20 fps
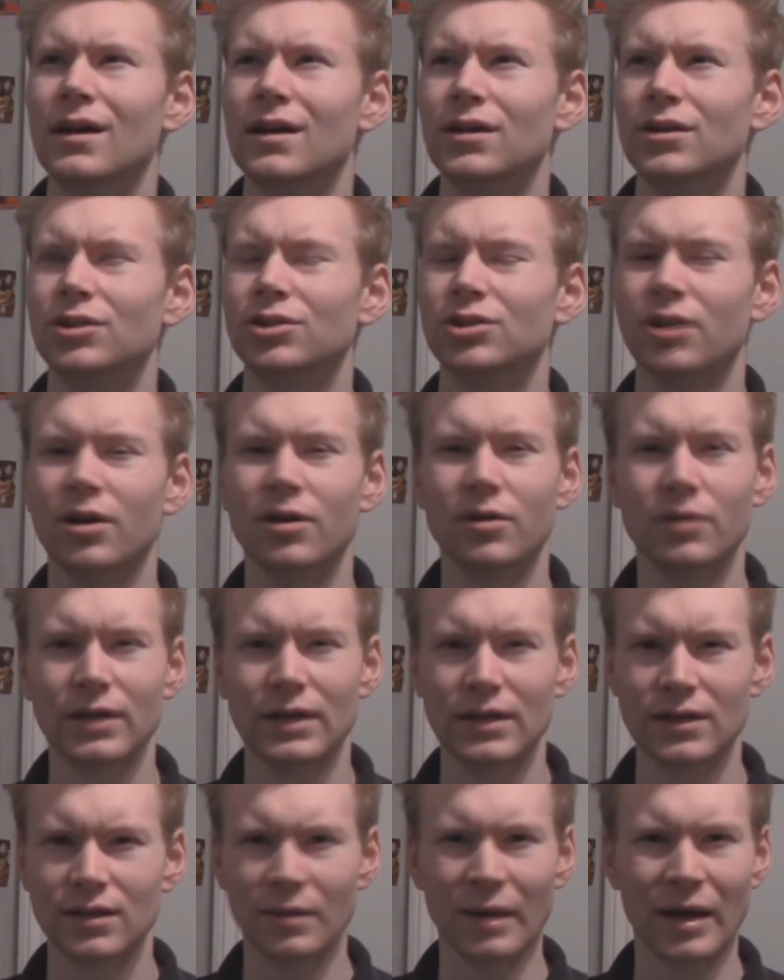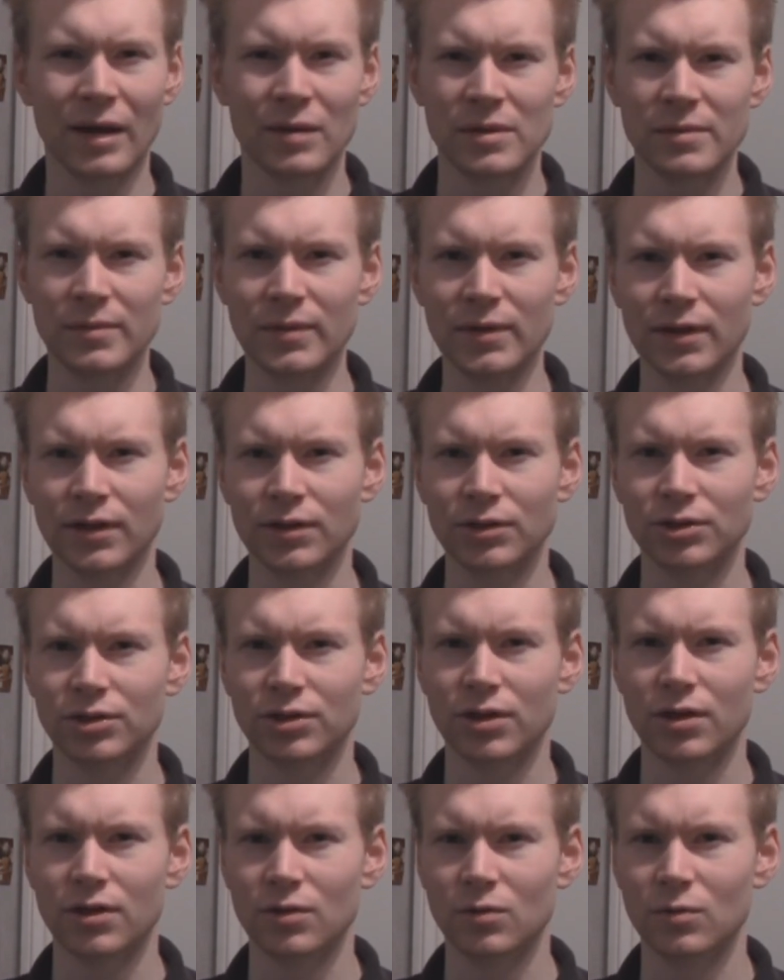showed in the Batman Beyond
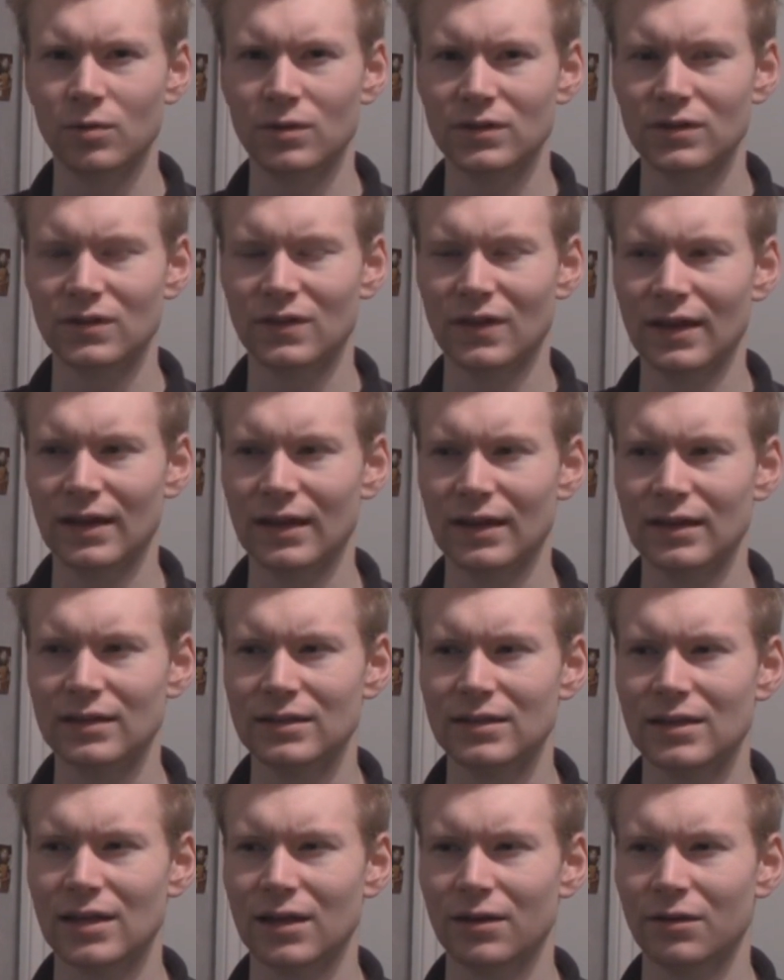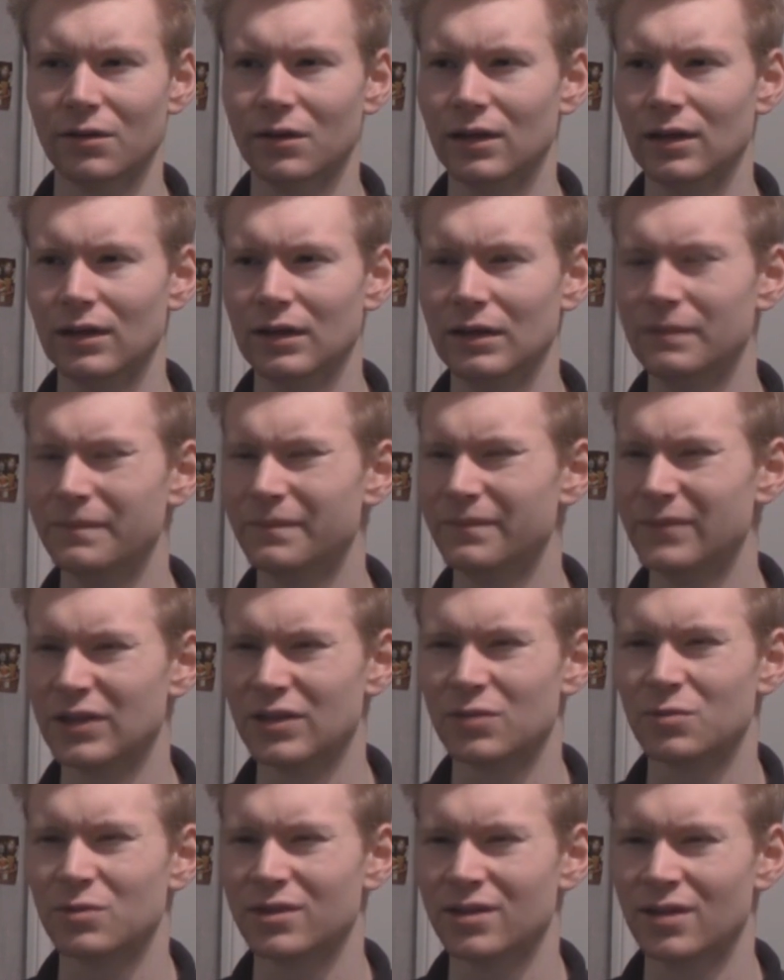show, was that Terry
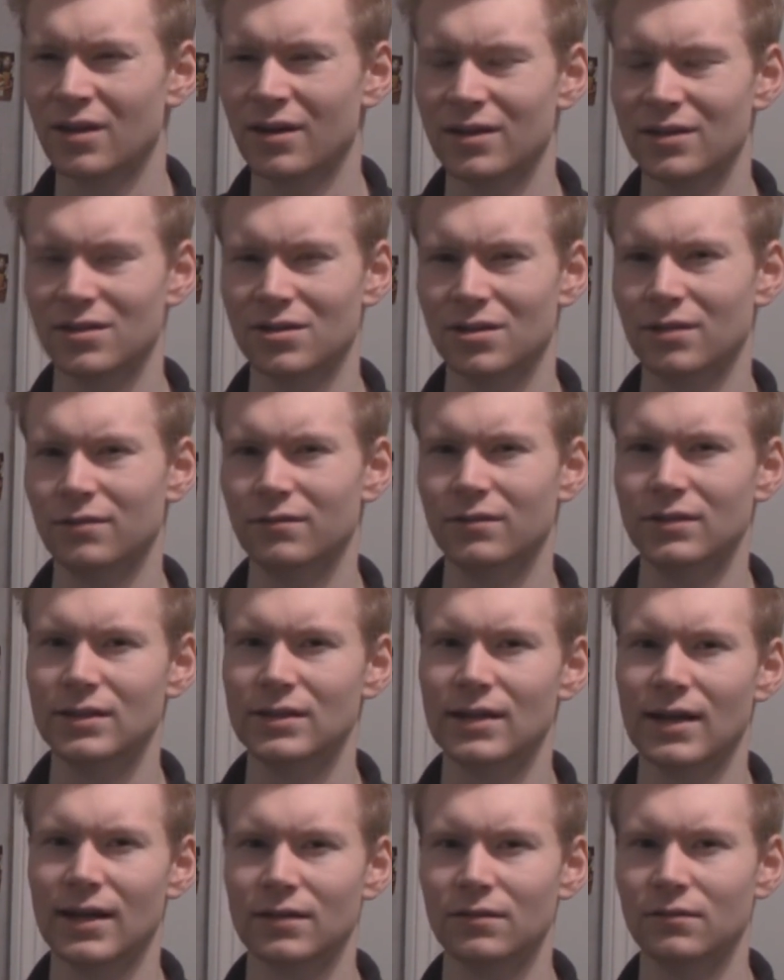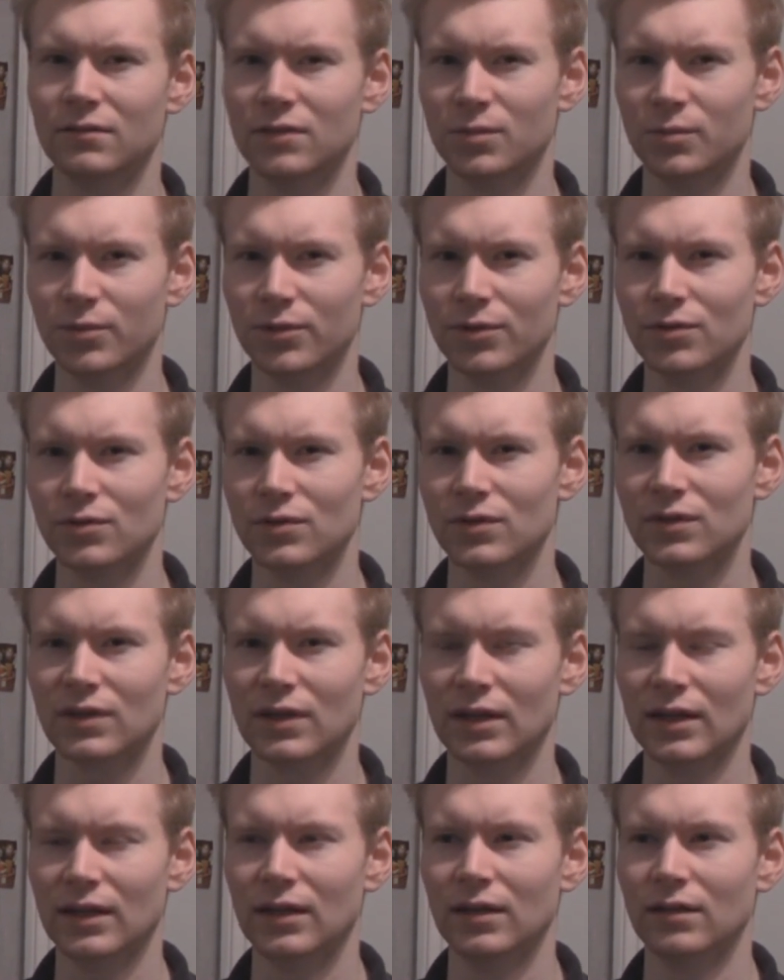just was not as good of a detective as Bruce,
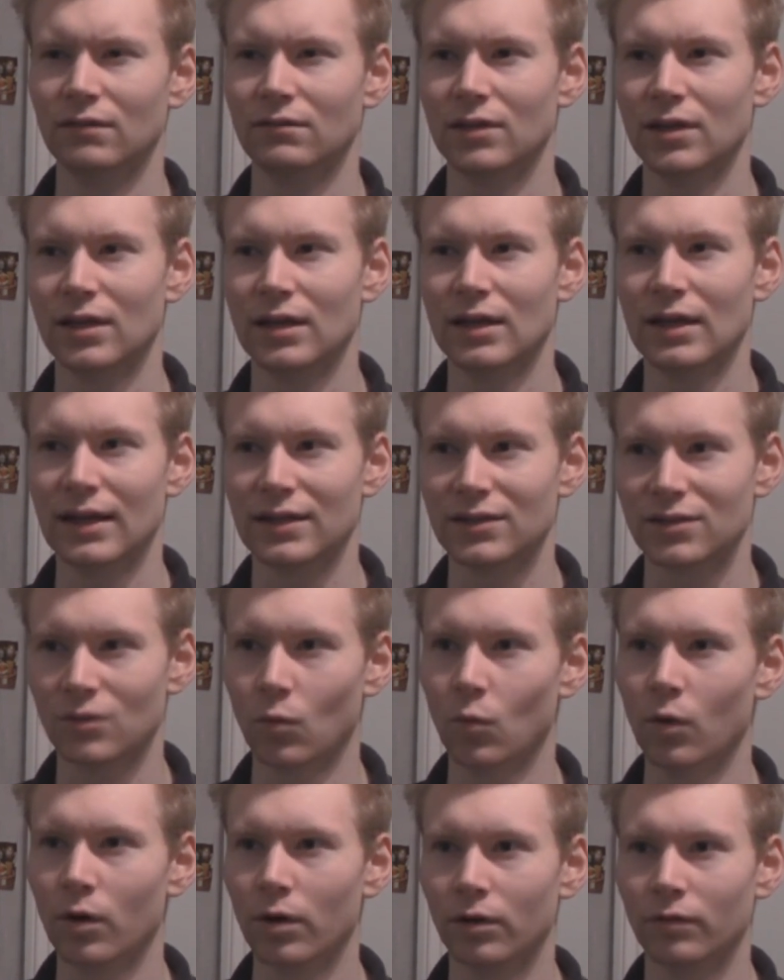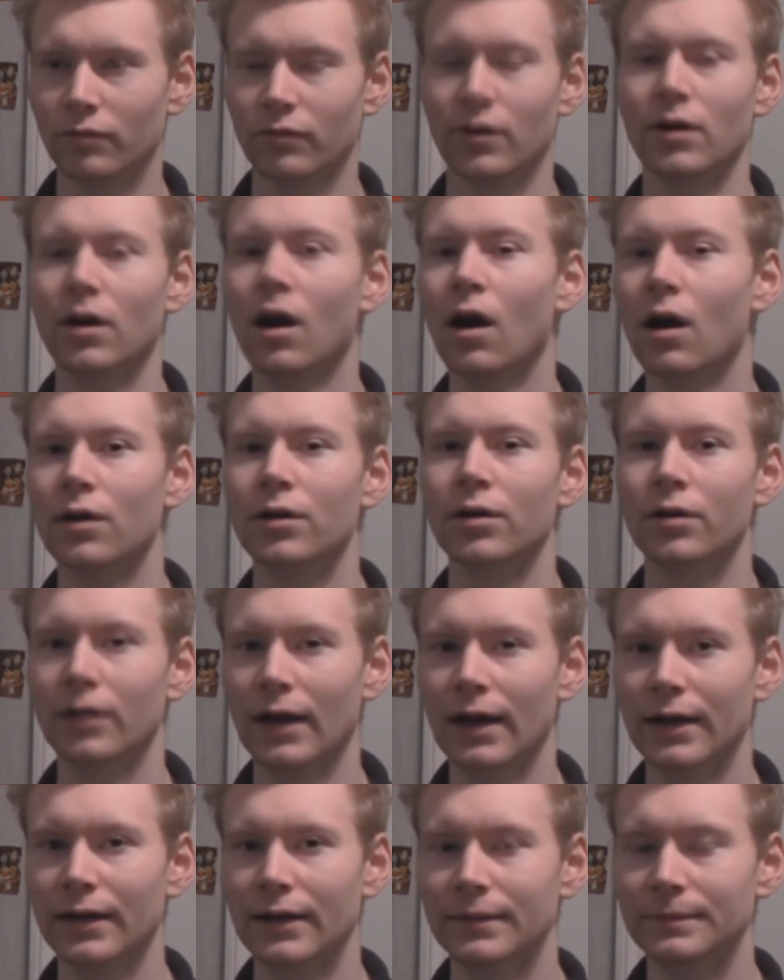and he has to work far harder
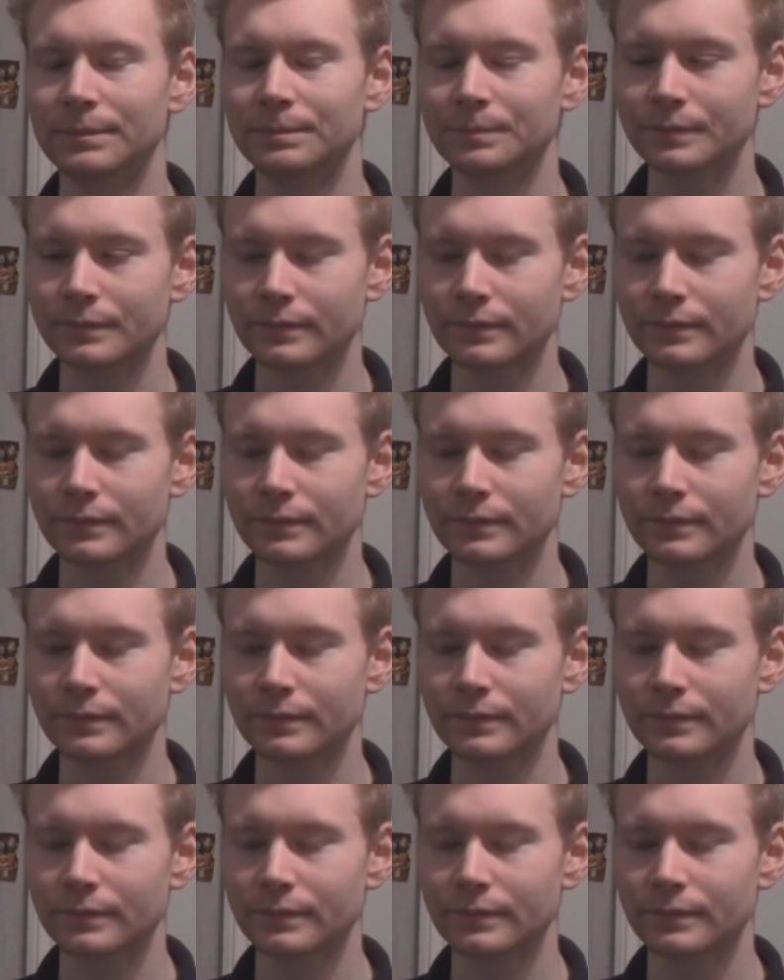at it.